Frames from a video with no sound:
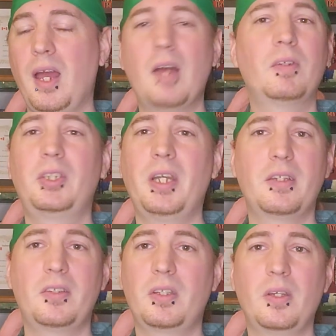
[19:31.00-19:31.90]
have a
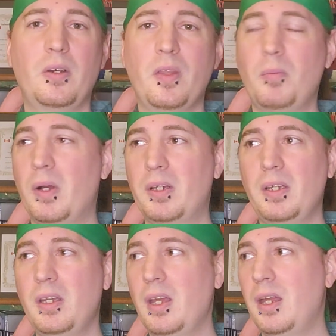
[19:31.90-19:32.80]
chance to kill the
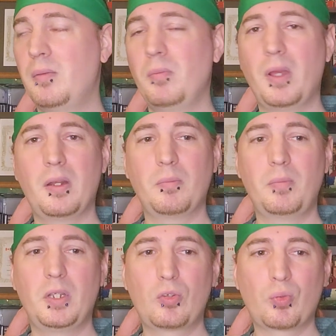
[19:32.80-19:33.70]
monkey
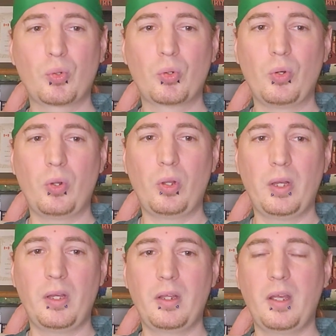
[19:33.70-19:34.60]
and be
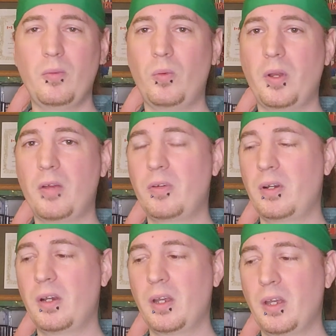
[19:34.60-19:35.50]
cruel and
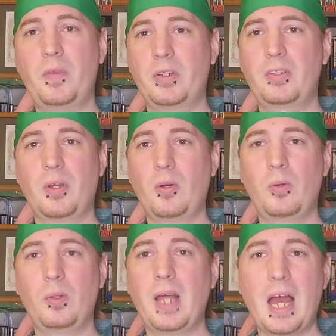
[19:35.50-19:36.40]
whatever if they're so
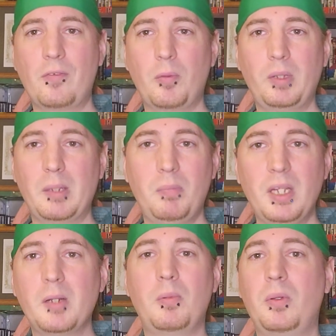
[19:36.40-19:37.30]
laughably
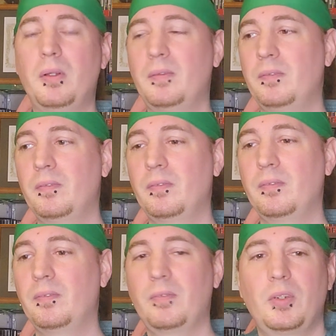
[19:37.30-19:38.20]
beatable?
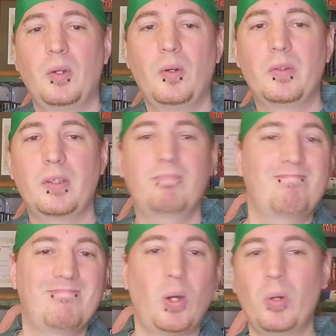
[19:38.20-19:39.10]
So it's like,
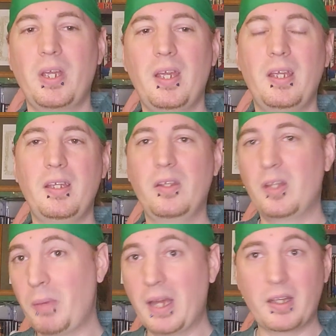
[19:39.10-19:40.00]
okay,
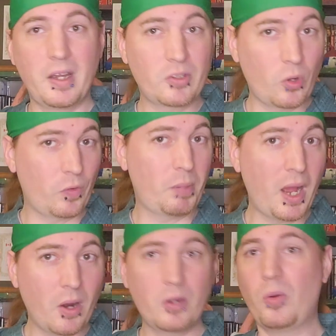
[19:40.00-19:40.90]
either the bad guys are
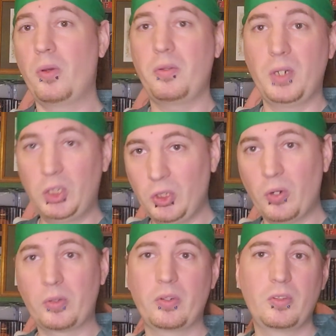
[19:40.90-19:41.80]
overpowered or they're a
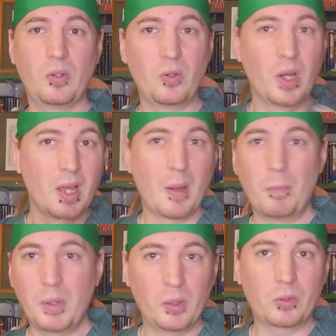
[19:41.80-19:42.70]
joke. There's no
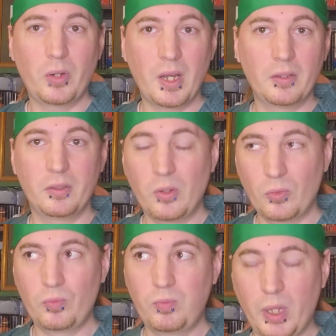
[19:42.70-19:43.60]
middle ground and
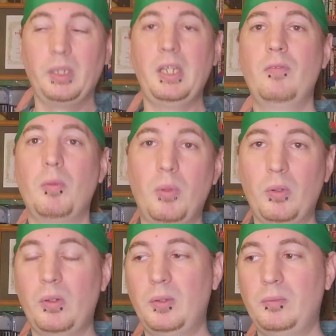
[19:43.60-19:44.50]
no
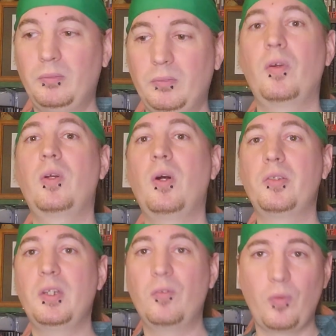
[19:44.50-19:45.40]
believable
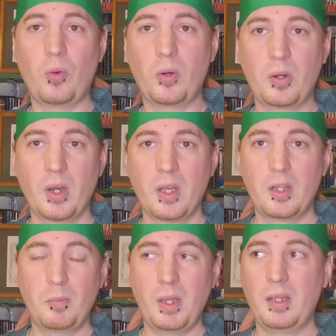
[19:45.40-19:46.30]
difficulty for
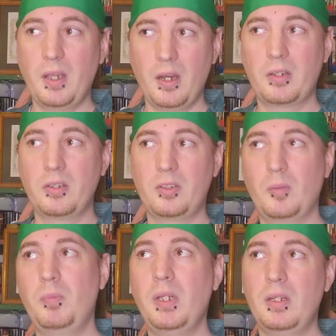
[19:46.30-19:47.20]
the main characters
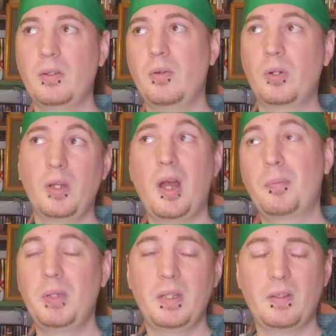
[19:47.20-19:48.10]
to beat or
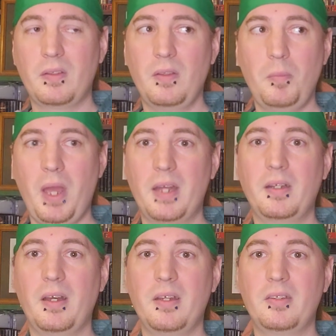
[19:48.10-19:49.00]
not beat the
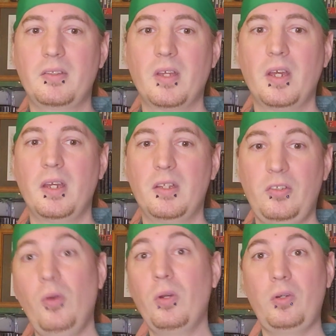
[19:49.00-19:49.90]
bad guys. It's
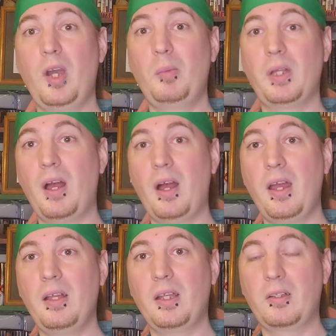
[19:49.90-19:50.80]
so incredibly
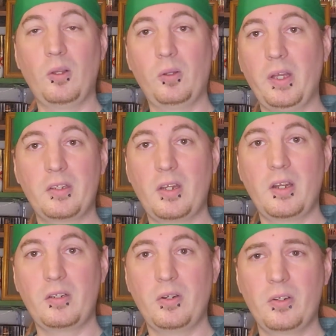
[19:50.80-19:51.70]
high, like Lo Lei's
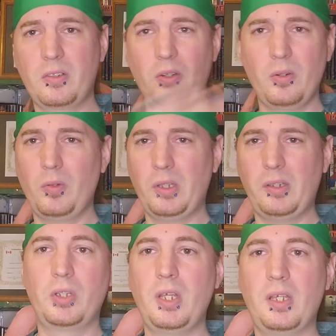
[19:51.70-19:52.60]
character, or so
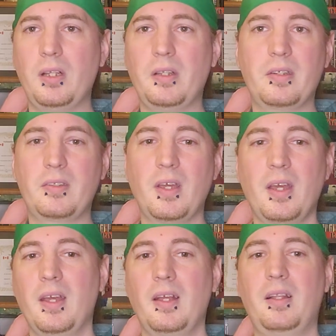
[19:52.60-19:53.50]
ridiculous,
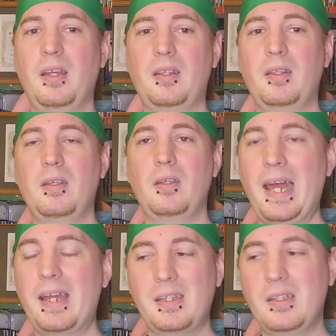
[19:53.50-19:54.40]
like the
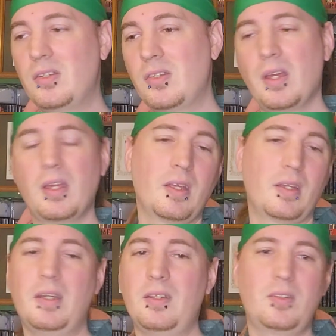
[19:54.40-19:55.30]
lackeys.
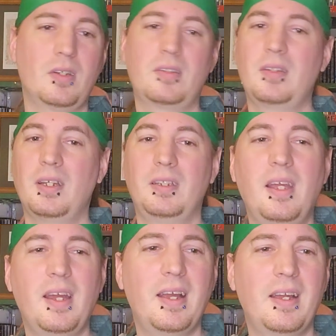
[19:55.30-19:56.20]
It's just,
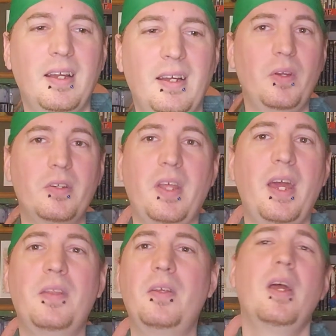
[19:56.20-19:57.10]
yeah, there's
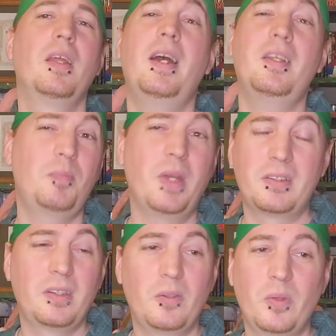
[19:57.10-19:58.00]
that. That's
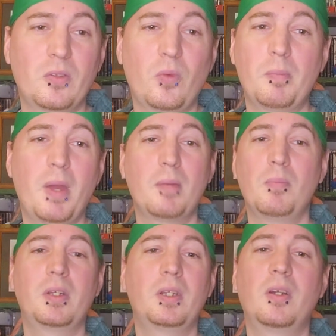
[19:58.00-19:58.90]
basically the reason why Mad
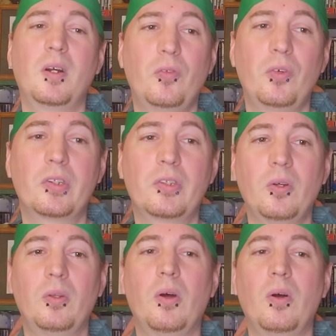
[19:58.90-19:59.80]
Monkey Kung Fu is
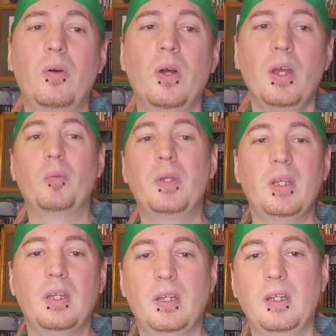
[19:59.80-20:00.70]
so low for
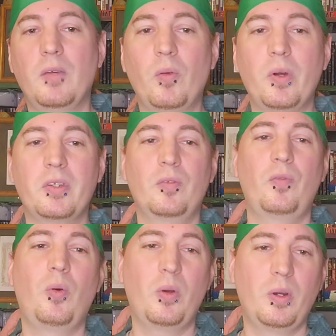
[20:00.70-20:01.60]
me. If it wasn't
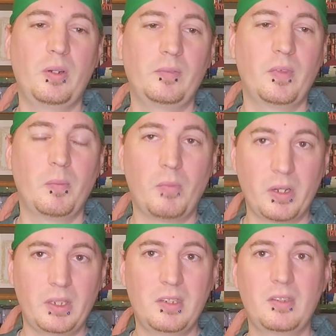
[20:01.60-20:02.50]
for the
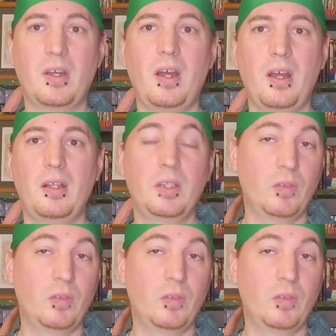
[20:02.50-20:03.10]
monkey style,